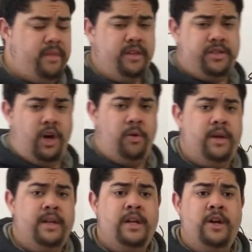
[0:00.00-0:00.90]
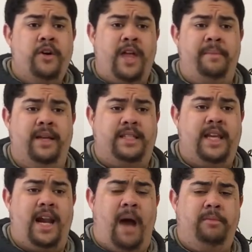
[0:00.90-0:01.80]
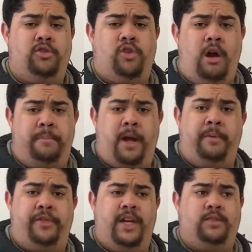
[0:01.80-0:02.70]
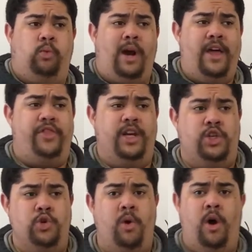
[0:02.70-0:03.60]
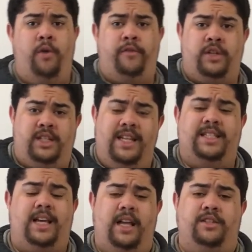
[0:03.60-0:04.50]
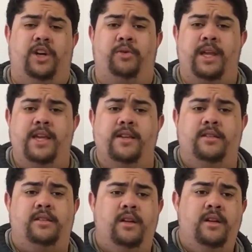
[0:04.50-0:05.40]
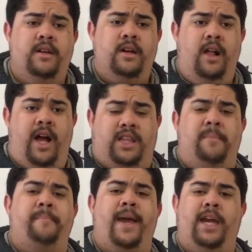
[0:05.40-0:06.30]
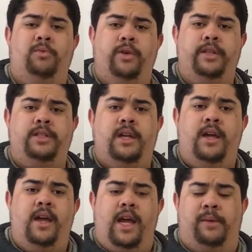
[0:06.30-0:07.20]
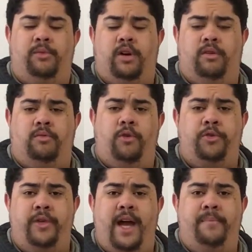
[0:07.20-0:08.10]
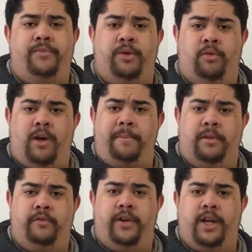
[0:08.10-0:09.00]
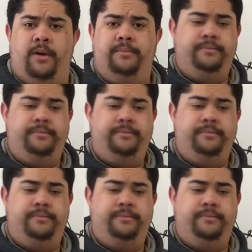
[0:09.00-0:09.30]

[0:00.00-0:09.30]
So that being said, I'm gonna draw up a couple things what I think duo versus inside zone is, like the main ones, and we're gonna roll through that, then we'll wrap up the video.